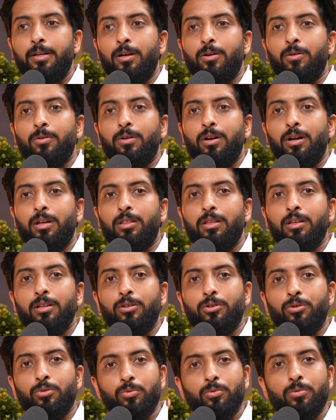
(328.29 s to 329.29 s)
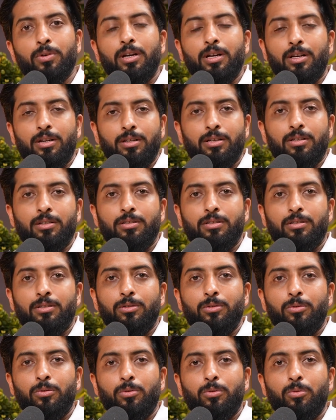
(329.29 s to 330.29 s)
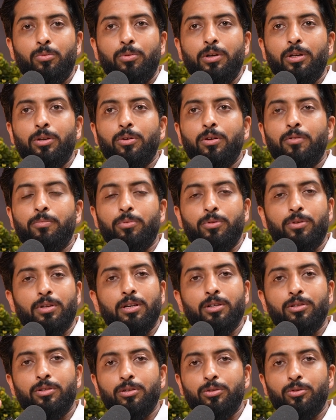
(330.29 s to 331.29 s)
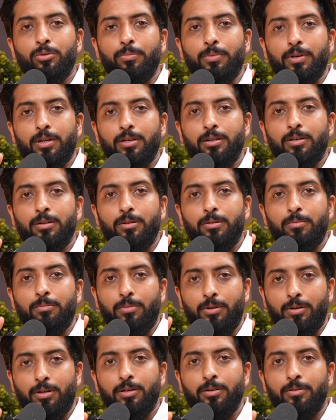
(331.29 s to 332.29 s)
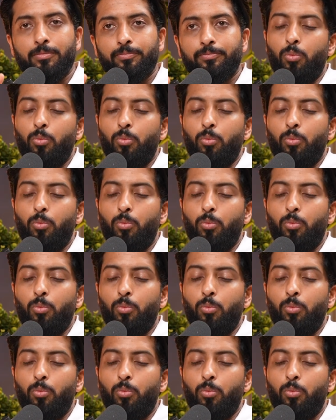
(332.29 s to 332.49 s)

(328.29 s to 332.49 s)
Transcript: Now, I think two areas where you have potential to make money.